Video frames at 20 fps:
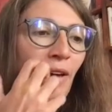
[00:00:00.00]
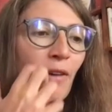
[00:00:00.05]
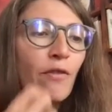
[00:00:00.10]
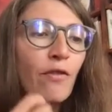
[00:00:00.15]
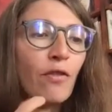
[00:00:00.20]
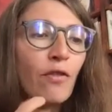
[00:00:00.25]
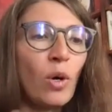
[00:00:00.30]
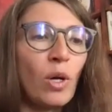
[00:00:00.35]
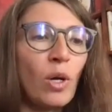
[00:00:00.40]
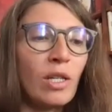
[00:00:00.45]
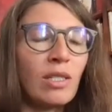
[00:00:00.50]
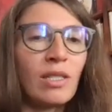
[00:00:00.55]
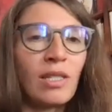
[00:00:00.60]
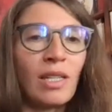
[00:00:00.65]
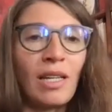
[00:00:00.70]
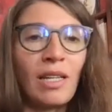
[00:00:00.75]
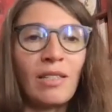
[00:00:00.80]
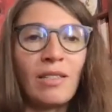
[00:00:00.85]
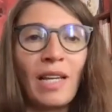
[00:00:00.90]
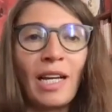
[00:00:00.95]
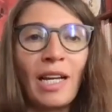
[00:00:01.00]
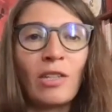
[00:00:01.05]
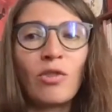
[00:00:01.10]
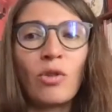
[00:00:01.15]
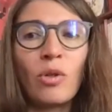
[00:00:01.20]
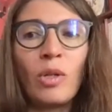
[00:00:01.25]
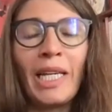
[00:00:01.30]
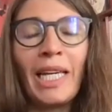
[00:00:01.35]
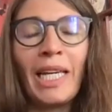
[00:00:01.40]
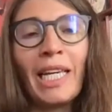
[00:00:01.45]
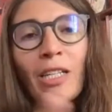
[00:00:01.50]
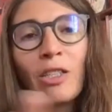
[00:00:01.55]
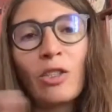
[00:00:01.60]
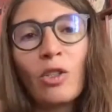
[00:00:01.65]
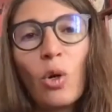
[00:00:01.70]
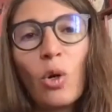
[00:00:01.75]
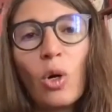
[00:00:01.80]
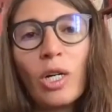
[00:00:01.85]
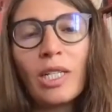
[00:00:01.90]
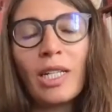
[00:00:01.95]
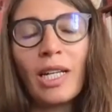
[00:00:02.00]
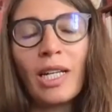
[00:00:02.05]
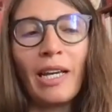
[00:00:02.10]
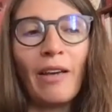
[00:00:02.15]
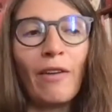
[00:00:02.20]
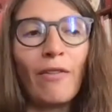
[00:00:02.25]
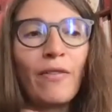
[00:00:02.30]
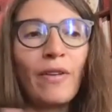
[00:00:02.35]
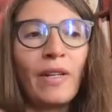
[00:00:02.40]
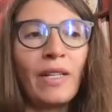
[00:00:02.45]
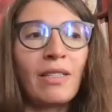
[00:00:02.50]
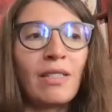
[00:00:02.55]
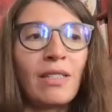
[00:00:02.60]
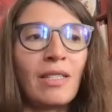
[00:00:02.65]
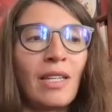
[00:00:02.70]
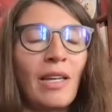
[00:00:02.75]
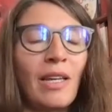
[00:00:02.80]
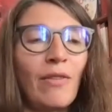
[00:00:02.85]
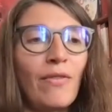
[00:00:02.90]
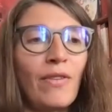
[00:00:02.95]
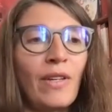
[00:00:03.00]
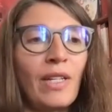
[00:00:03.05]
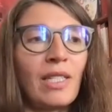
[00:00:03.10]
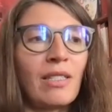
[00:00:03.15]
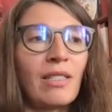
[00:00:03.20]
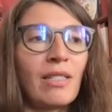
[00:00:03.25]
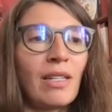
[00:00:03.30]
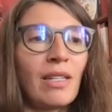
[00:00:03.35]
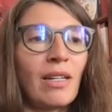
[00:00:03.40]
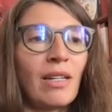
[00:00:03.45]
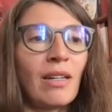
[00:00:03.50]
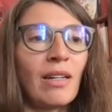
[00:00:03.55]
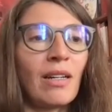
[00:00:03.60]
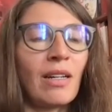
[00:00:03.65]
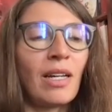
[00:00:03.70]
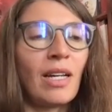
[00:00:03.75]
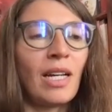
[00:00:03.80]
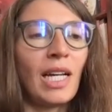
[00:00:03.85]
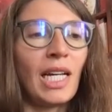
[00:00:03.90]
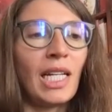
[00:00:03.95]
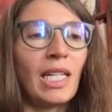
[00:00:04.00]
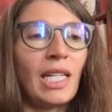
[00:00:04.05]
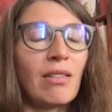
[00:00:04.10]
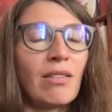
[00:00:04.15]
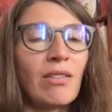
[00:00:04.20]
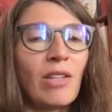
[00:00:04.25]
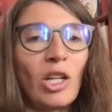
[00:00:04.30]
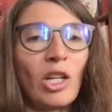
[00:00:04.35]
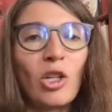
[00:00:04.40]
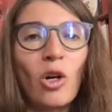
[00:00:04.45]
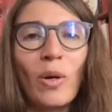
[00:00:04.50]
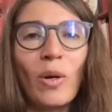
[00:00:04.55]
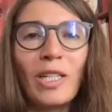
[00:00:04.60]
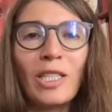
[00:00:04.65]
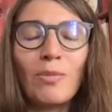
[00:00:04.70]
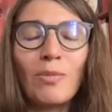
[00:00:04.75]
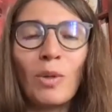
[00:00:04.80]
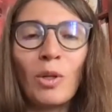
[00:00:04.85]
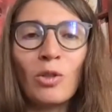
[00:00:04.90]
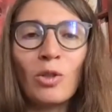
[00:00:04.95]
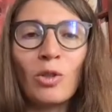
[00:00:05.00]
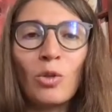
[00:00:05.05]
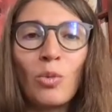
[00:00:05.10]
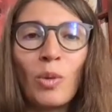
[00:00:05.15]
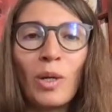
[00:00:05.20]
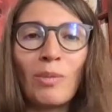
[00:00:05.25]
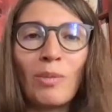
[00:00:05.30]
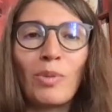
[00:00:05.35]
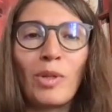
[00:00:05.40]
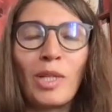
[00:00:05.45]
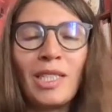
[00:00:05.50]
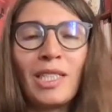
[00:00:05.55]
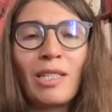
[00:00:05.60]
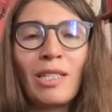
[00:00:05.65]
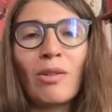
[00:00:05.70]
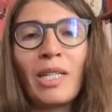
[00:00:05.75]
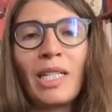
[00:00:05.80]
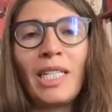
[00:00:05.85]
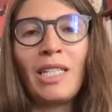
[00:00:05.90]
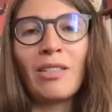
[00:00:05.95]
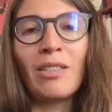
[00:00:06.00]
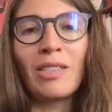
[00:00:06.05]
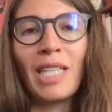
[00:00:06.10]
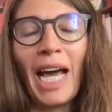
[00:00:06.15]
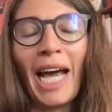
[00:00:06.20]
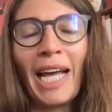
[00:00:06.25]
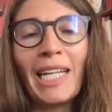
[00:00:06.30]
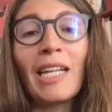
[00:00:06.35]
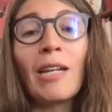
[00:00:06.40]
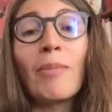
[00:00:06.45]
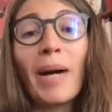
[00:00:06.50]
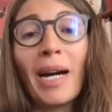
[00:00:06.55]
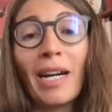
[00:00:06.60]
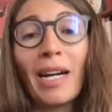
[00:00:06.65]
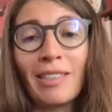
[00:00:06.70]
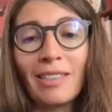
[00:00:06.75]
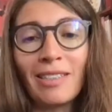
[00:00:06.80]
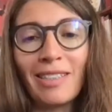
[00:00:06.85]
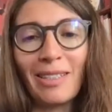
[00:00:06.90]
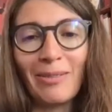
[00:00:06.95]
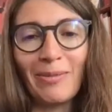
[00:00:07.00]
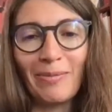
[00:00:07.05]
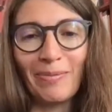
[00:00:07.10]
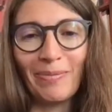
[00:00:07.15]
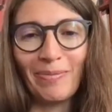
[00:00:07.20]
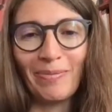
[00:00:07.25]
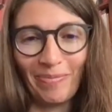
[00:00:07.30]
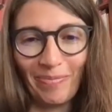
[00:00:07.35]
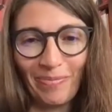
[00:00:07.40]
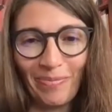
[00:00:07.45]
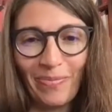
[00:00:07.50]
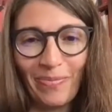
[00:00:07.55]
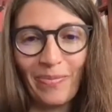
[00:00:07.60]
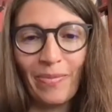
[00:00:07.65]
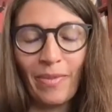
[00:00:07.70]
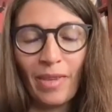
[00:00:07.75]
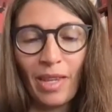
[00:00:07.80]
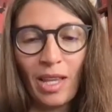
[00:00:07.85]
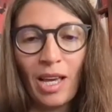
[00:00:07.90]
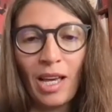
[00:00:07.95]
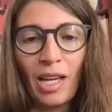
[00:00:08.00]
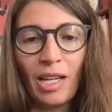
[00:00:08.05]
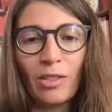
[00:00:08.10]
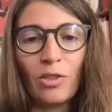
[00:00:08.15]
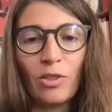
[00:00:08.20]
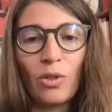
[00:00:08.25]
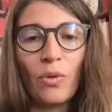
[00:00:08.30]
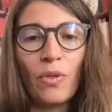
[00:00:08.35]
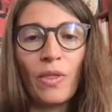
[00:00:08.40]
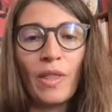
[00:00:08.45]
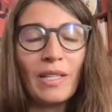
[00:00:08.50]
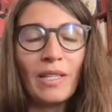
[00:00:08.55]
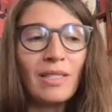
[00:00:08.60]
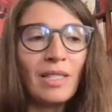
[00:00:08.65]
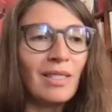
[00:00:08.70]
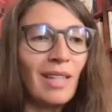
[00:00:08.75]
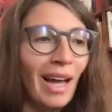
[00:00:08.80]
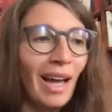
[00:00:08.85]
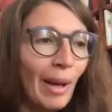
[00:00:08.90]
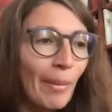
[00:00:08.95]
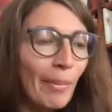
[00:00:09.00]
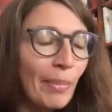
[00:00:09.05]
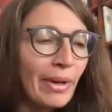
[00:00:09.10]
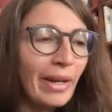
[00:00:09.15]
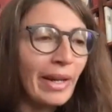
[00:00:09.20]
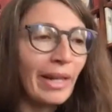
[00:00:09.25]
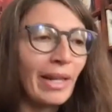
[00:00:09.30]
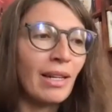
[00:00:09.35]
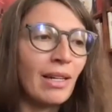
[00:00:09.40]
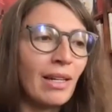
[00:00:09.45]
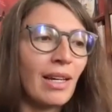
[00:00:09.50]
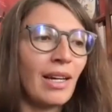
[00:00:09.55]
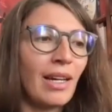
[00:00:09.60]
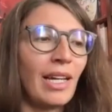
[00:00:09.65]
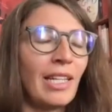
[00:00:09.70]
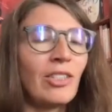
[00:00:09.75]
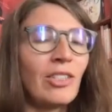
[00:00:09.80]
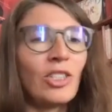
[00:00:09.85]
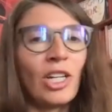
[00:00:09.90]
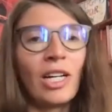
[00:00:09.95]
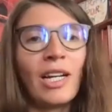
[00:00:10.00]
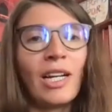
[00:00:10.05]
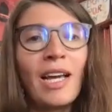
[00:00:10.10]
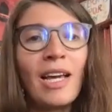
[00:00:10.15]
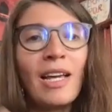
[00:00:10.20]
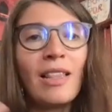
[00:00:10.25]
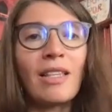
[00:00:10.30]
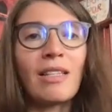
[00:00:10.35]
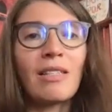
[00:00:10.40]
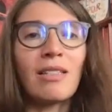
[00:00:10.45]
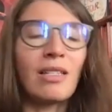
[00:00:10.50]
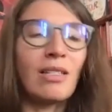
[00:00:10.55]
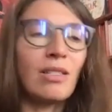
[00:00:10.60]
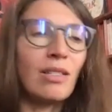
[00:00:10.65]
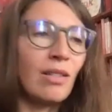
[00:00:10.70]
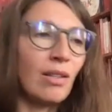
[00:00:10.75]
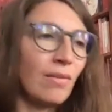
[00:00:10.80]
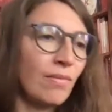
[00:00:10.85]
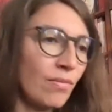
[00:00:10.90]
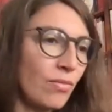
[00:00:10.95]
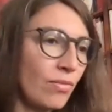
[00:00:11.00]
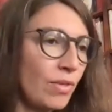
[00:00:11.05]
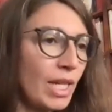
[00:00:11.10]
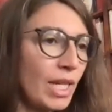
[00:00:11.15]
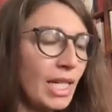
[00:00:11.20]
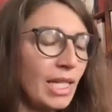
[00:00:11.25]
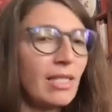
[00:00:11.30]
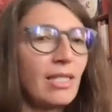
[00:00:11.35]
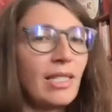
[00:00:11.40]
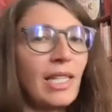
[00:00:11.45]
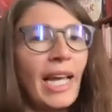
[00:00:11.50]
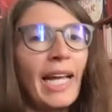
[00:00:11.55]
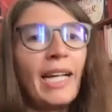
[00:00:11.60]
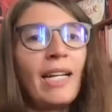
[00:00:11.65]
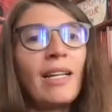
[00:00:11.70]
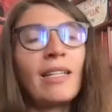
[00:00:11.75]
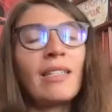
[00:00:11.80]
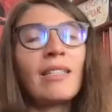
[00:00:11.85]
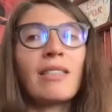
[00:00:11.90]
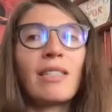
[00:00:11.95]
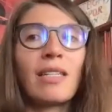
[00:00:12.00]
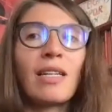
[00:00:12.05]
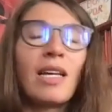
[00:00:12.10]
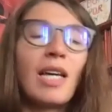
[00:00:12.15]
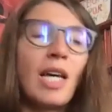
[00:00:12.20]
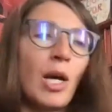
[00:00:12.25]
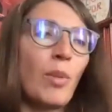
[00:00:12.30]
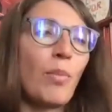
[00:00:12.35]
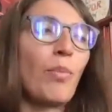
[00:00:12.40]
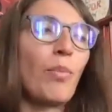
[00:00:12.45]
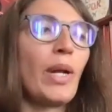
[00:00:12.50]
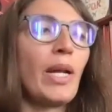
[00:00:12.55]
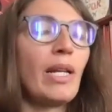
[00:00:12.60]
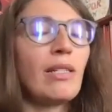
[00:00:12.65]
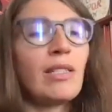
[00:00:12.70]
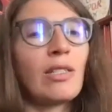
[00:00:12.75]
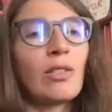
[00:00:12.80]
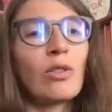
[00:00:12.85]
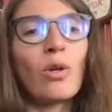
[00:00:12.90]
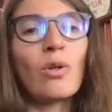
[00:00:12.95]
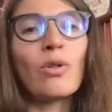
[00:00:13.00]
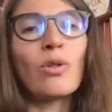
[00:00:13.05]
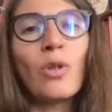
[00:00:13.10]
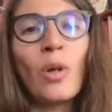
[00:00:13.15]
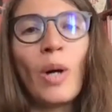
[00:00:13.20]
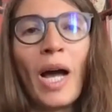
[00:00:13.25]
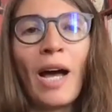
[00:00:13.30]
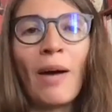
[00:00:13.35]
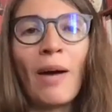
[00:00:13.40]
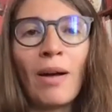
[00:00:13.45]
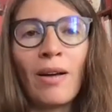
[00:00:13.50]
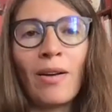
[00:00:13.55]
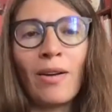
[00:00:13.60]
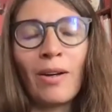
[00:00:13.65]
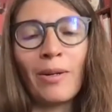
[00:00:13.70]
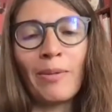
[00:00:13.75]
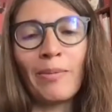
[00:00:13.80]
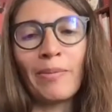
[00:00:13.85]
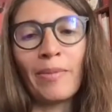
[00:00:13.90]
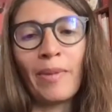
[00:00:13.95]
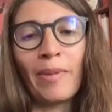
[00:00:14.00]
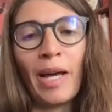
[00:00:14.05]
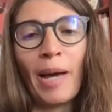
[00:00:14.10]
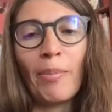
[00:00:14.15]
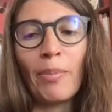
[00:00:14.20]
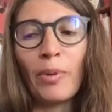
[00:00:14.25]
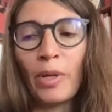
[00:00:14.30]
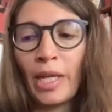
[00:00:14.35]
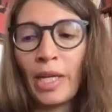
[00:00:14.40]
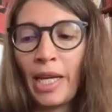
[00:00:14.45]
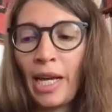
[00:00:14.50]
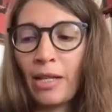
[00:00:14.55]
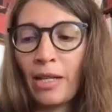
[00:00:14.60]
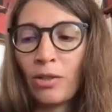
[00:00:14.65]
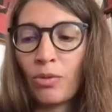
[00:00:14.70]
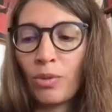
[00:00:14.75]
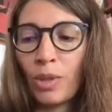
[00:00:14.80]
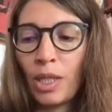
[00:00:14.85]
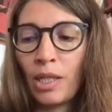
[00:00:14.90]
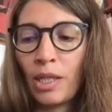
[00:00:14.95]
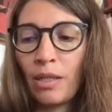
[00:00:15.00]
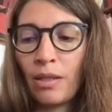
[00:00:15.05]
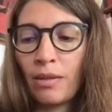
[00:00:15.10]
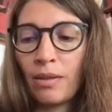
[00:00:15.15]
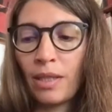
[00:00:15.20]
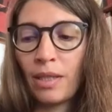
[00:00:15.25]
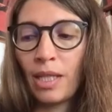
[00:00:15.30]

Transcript: voice is actually ignored if it does not correspond to what political leaders had in mind. So this is happening in China. This is the really salient, but this is also happening elsewhere.